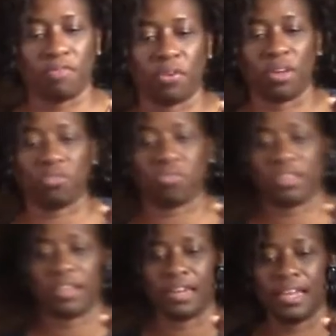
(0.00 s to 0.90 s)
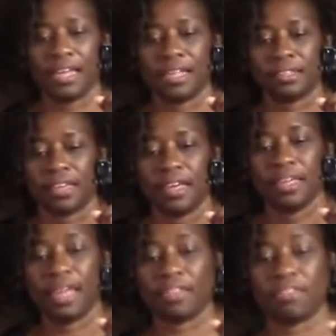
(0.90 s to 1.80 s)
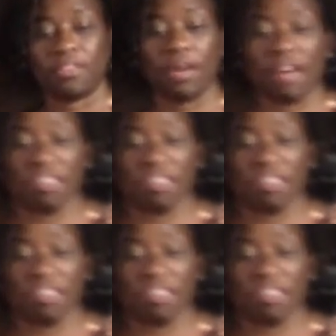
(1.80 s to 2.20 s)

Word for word: you're interested in this, yeah, they still have it